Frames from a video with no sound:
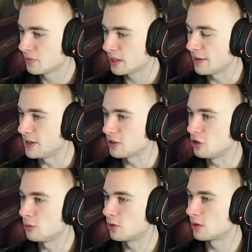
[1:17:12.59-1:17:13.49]
If he has
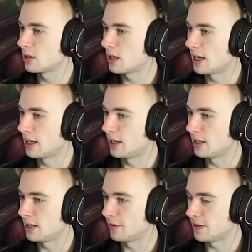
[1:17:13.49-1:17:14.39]
no more
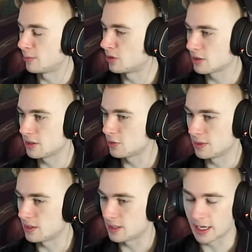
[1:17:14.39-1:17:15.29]
uh, ephemerals, this
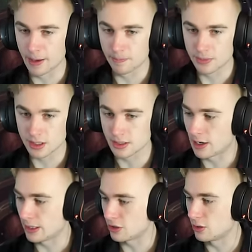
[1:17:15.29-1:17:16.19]
wins us the game because
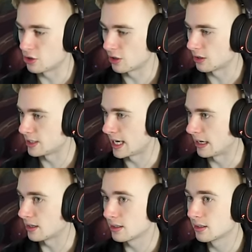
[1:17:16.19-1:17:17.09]
now he has no shark attack.